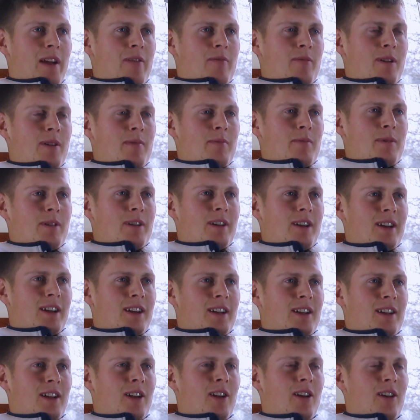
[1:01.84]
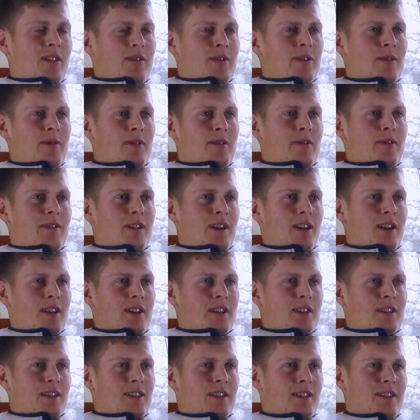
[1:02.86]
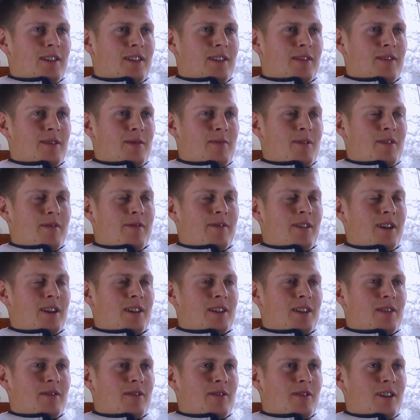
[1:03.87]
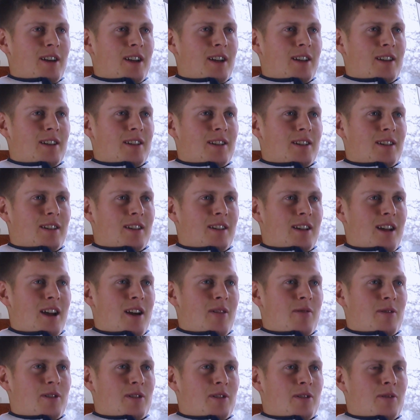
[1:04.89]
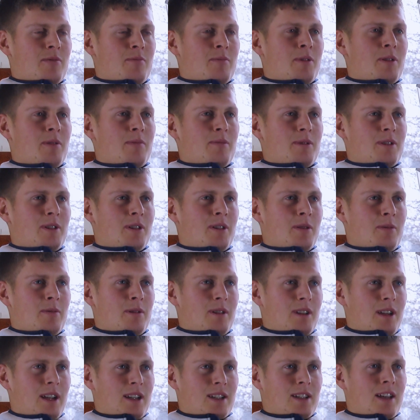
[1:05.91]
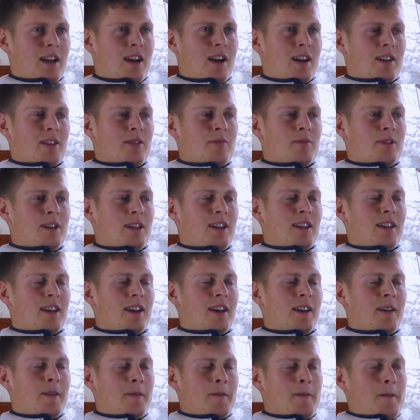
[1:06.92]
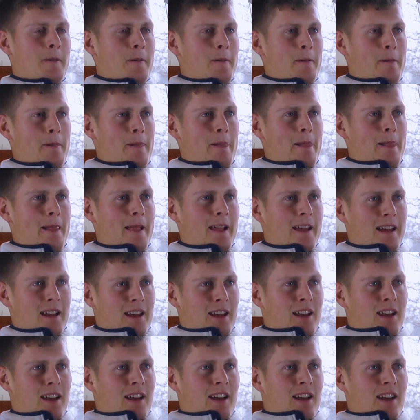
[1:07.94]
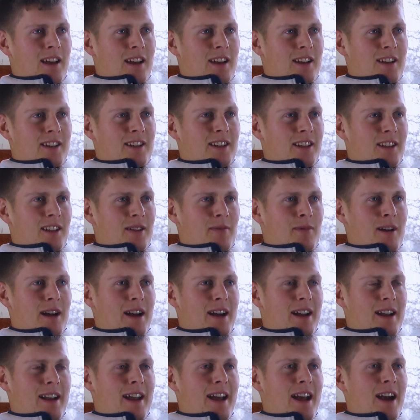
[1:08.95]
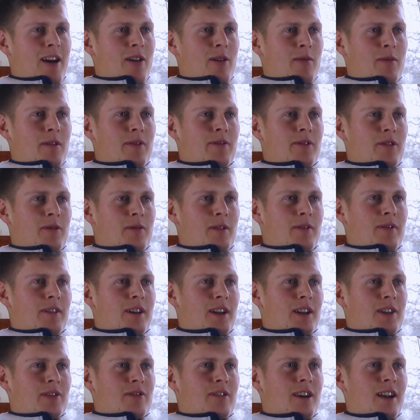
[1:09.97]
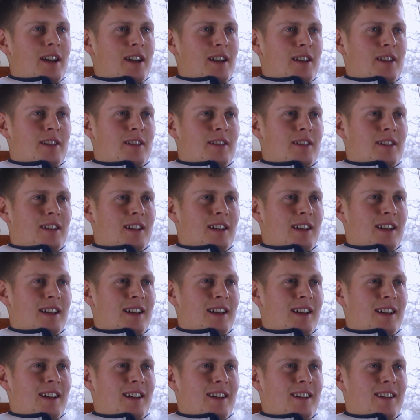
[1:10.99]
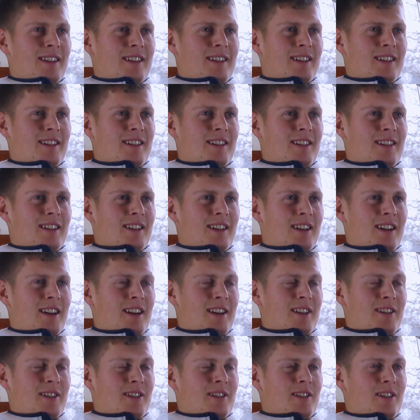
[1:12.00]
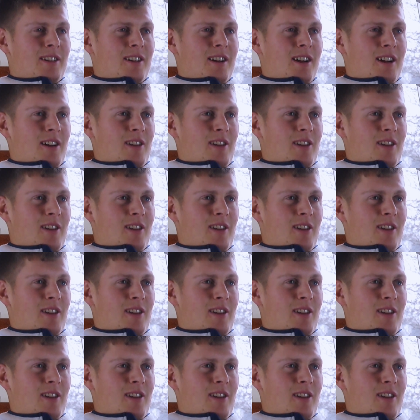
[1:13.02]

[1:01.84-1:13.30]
remember a lot from my first ever race. I was all pumped up and excited to be there until about an hour before my first race, and I just started